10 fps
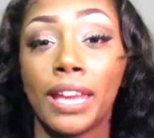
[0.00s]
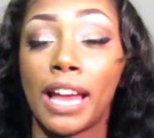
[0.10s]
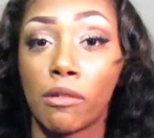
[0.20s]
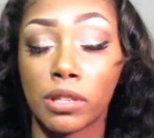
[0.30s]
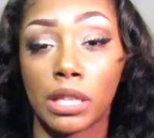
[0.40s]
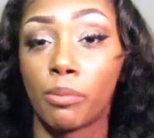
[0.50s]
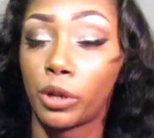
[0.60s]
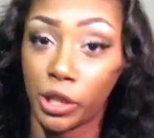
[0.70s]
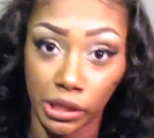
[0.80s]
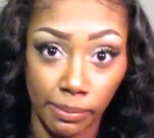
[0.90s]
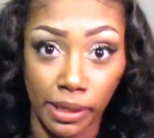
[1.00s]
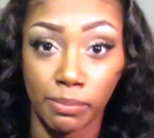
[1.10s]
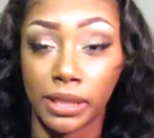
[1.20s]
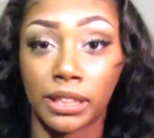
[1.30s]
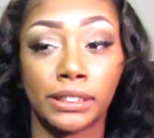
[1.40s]
and I would sleep with her in the
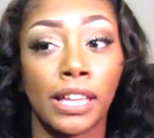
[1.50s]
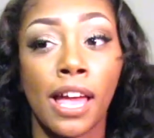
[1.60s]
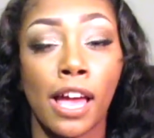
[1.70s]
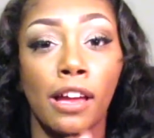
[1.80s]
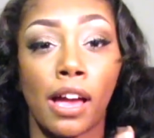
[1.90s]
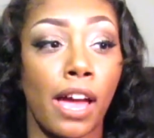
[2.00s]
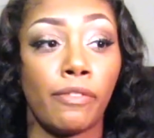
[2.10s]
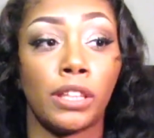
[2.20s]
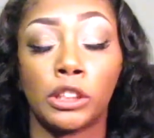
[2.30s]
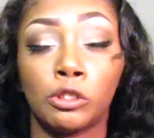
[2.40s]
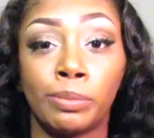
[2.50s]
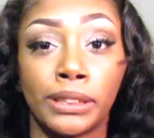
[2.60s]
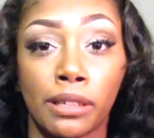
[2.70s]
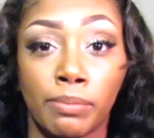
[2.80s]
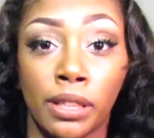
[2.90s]
bed because I felt like she would
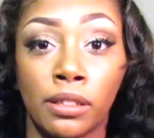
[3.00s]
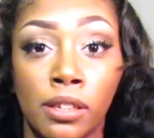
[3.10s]
protect me.